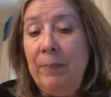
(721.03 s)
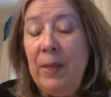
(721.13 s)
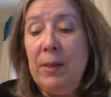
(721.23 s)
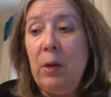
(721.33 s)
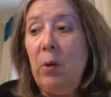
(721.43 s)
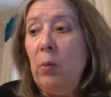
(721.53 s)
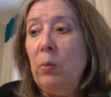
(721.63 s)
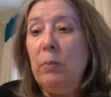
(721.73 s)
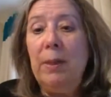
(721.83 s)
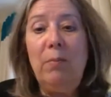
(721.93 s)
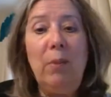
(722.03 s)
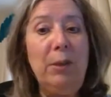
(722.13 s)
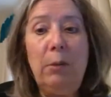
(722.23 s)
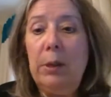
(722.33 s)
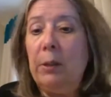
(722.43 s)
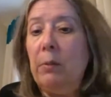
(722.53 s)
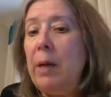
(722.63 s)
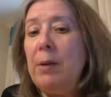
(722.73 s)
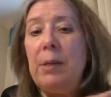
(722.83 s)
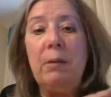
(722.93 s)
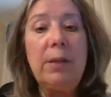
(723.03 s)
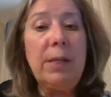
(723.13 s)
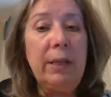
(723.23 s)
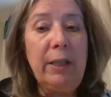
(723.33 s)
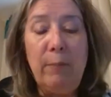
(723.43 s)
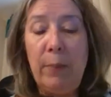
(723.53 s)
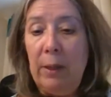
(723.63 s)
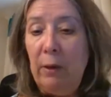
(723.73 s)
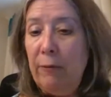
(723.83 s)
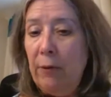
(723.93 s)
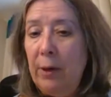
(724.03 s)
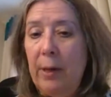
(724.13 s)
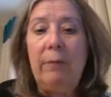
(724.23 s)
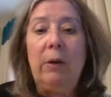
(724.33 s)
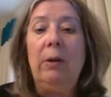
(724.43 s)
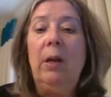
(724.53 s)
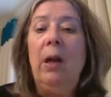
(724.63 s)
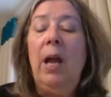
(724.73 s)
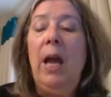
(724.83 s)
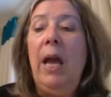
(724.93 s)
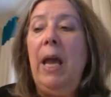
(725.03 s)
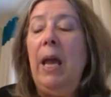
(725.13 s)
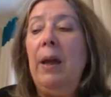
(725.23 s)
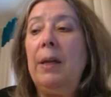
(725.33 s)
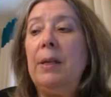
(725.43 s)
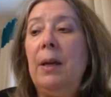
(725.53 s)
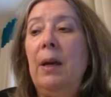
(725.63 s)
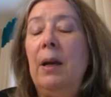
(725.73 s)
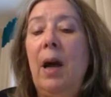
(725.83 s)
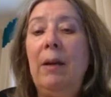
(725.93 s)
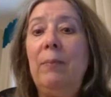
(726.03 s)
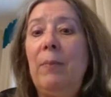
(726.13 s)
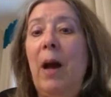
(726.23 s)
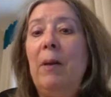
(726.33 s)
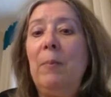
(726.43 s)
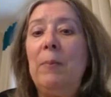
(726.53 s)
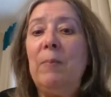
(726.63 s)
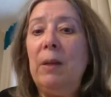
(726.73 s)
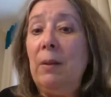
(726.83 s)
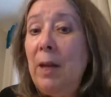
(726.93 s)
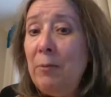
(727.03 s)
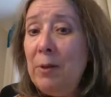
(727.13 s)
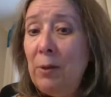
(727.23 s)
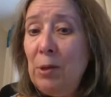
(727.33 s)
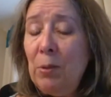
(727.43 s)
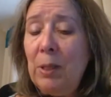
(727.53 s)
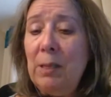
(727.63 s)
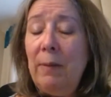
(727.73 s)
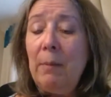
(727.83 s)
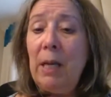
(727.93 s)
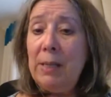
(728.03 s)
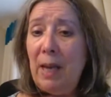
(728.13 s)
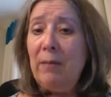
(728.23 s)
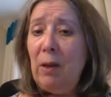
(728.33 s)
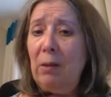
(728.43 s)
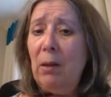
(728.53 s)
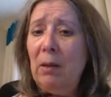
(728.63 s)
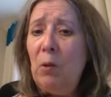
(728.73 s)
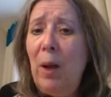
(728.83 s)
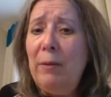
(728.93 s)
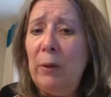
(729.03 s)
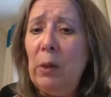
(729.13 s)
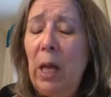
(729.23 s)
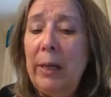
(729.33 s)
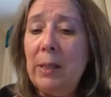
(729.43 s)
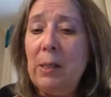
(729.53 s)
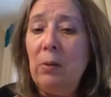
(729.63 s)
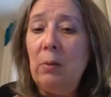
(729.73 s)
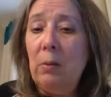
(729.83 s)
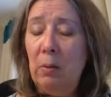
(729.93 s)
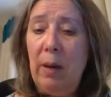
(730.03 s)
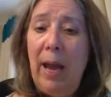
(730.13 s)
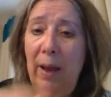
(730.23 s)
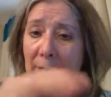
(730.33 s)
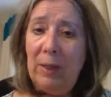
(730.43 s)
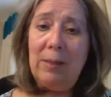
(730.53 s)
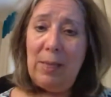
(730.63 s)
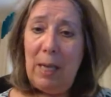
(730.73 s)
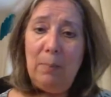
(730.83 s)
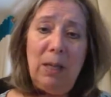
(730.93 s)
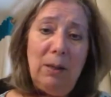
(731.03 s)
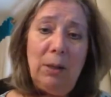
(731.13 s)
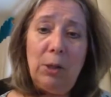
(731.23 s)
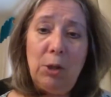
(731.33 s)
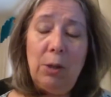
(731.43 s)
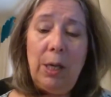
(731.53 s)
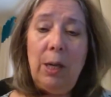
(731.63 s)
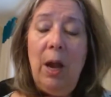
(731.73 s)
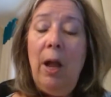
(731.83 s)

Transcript: So when you look at the records, it looks like they've been there forever. And I've done a lot of research with this family because I have quite a few clients who have this name in their tree.